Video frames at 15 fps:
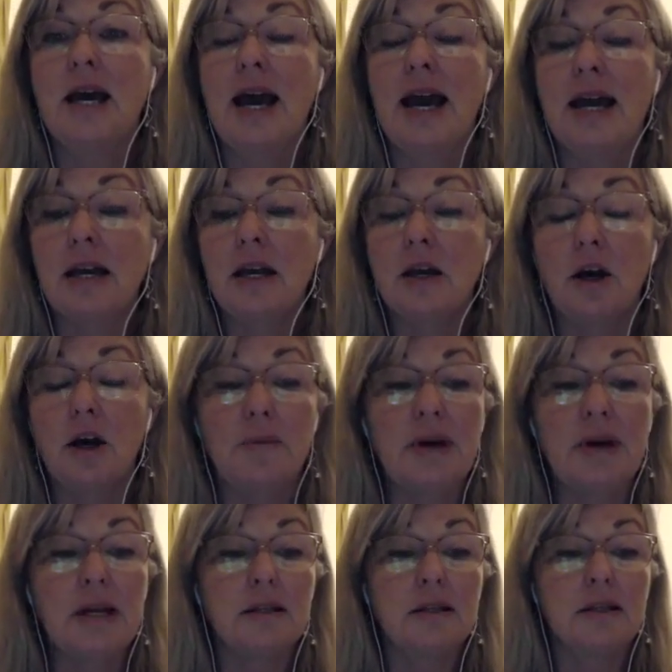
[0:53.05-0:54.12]
any
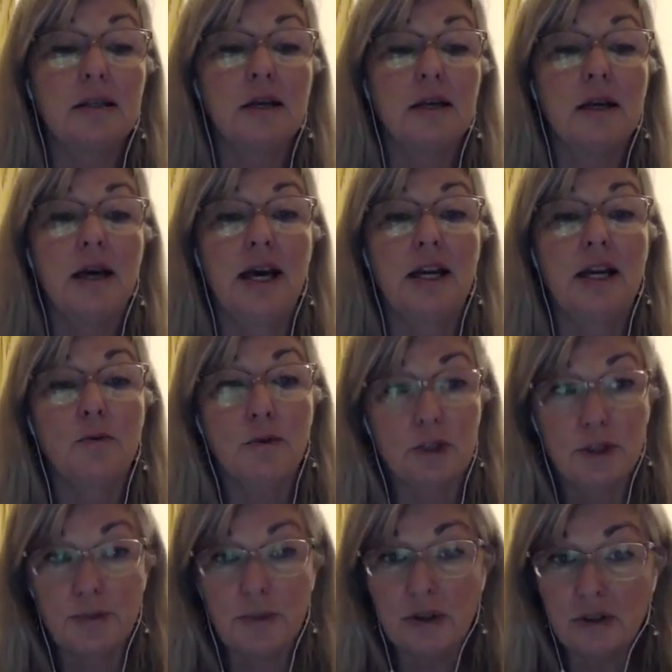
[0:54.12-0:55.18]
comments, any
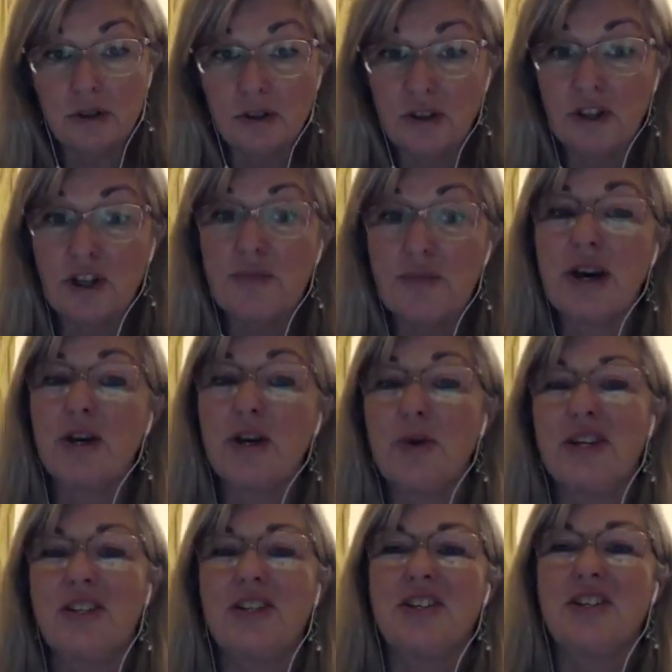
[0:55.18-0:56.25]
responses to my
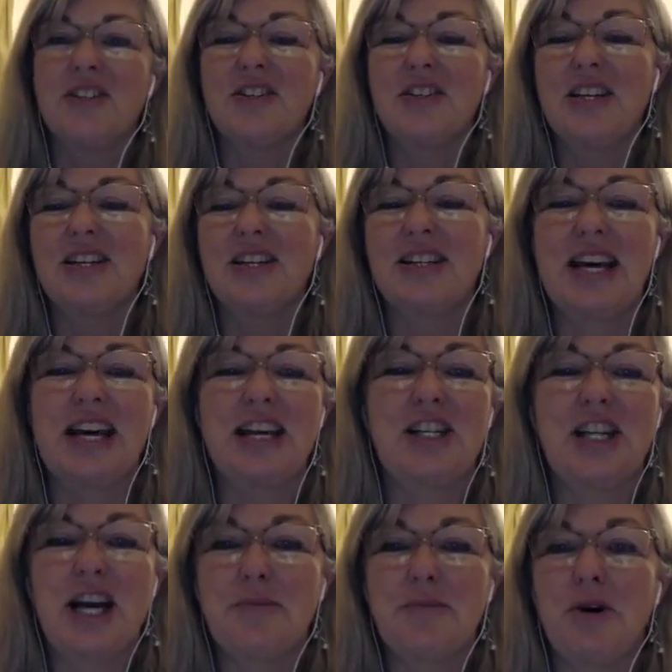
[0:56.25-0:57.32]
questions into that
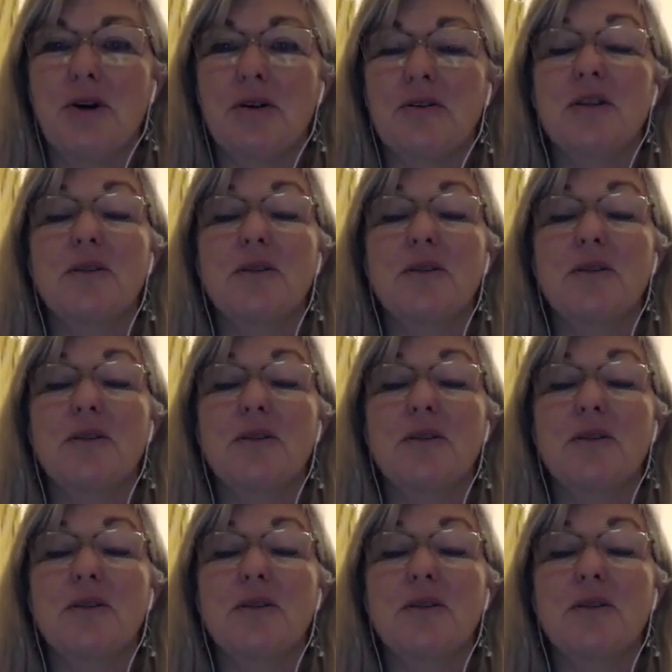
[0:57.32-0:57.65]
chat box.